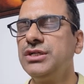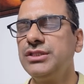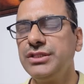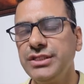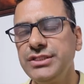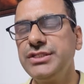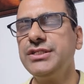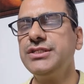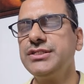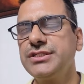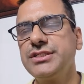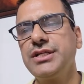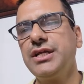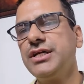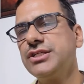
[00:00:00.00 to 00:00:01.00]
This is
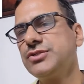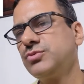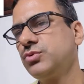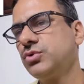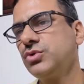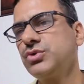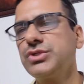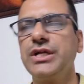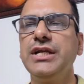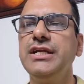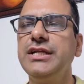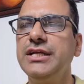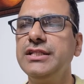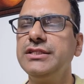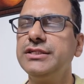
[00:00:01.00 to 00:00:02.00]
class for child
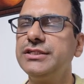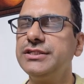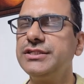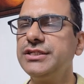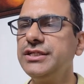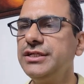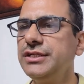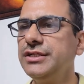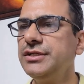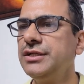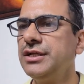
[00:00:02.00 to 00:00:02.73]
health nursing